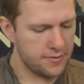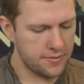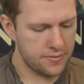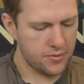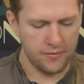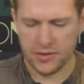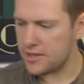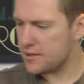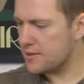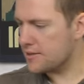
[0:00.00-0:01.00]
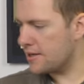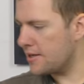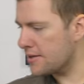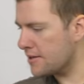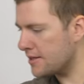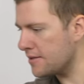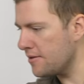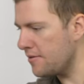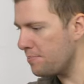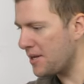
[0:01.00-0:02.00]
It's rather disconcerting. There's a
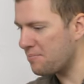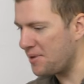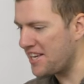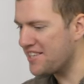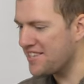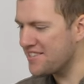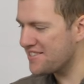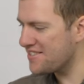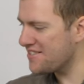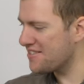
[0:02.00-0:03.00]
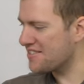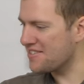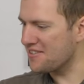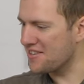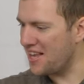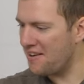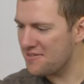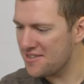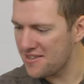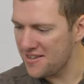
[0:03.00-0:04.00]
lot of big pieces just sort of
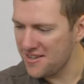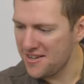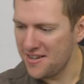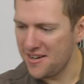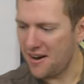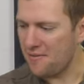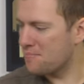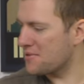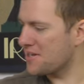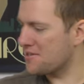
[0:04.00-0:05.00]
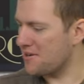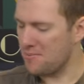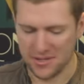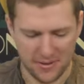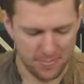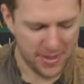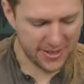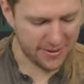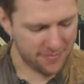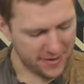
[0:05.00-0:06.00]
left. I'm pretty sure I must have missed
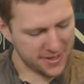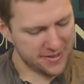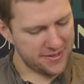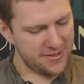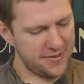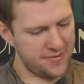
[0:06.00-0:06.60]
some things.